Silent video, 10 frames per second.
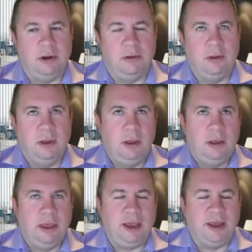you know,
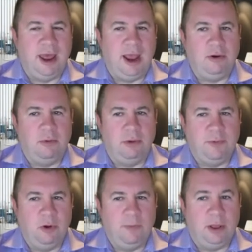like Conagra, we
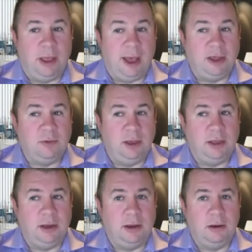spoke about last week,
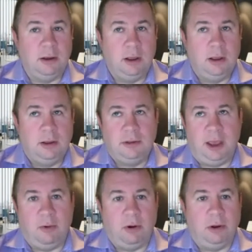and
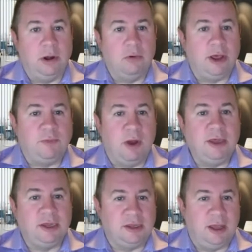they were going to raise
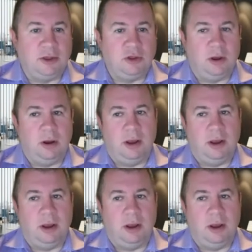prices next year.